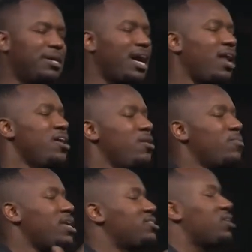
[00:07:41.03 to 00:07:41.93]
But God,
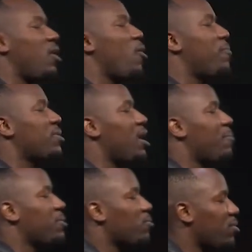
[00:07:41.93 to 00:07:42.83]
we need you to open
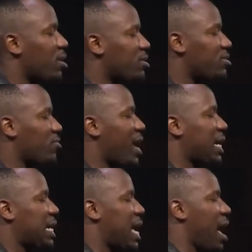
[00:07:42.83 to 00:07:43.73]
up your word so
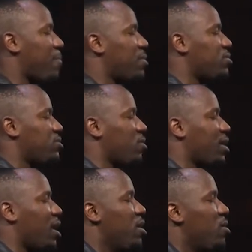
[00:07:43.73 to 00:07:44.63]
that can happen. And so,
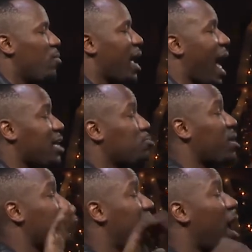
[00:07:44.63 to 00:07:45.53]
God, we ask
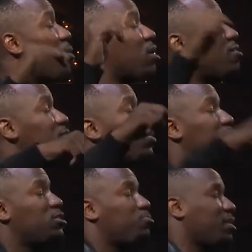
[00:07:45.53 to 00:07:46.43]
by the power of
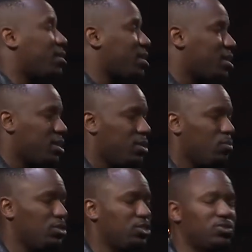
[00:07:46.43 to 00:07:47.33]
your spirit,
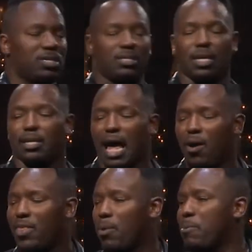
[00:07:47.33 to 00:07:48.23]
would you just allow that?